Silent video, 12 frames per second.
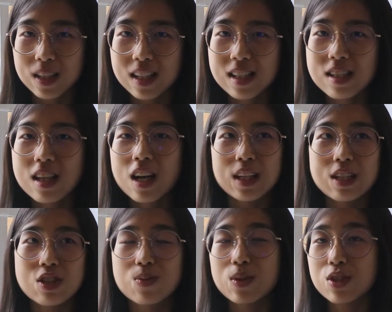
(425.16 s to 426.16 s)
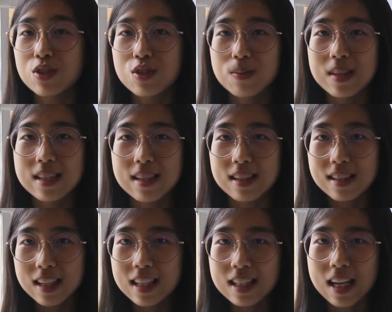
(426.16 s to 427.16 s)
words. They just want you to be
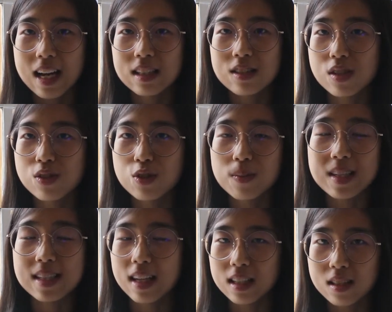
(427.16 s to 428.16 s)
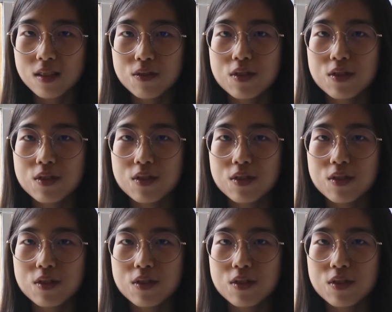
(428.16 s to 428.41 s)
succinct and to be selective,